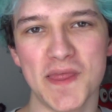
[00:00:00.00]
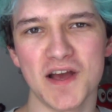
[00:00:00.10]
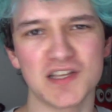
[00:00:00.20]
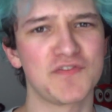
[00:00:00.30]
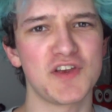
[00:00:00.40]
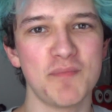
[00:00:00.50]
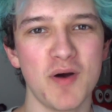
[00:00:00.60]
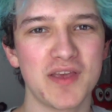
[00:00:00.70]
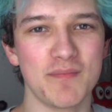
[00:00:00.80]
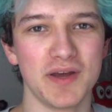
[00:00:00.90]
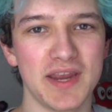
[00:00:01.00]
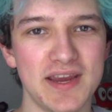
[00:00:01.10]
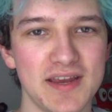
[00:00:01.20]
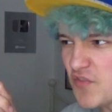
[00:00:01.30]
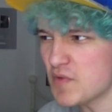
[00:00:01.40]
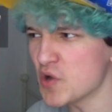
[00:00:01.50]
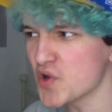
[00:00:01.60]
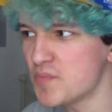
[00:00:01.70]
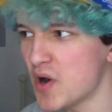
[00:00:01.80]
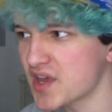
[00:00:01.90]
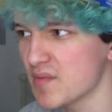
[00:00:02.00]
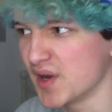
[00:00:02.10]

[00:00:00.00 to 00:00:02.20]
they ask for your pocket money. Give me all your pocket